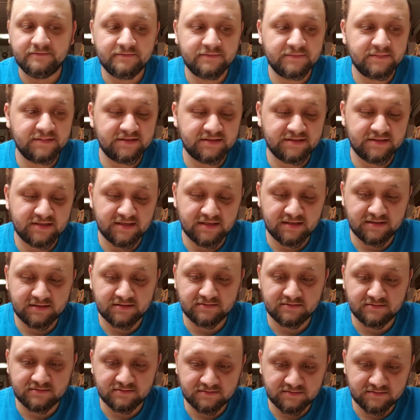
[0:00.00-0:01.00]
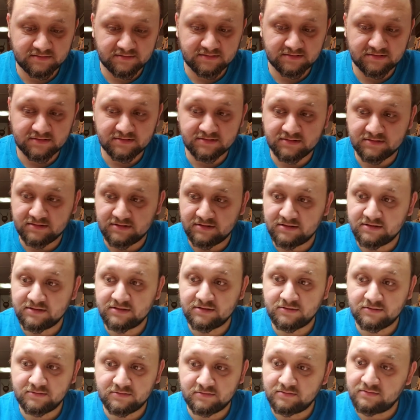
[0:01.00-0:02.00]
This thing is
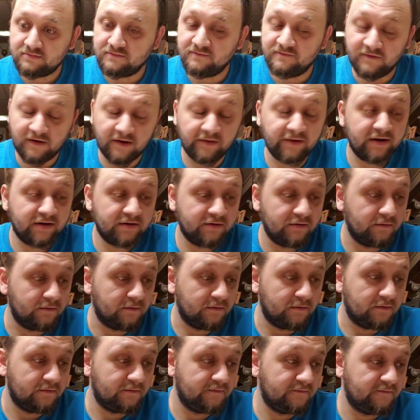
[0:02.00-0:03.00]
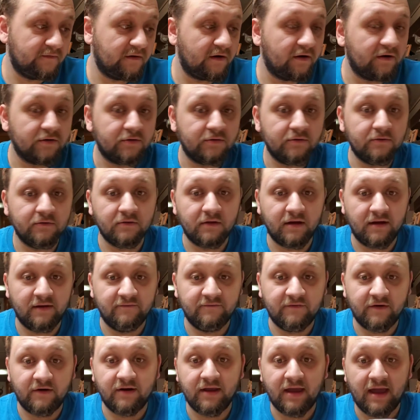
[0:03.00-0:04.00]
very cool, very cool. I'm
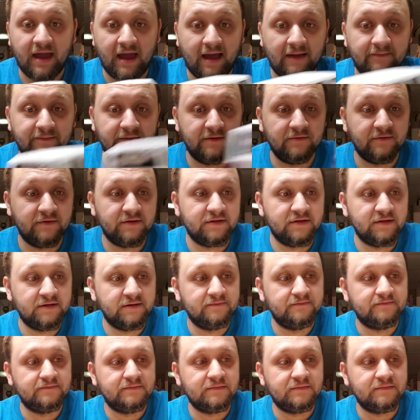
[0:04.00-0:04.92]
very happy with it.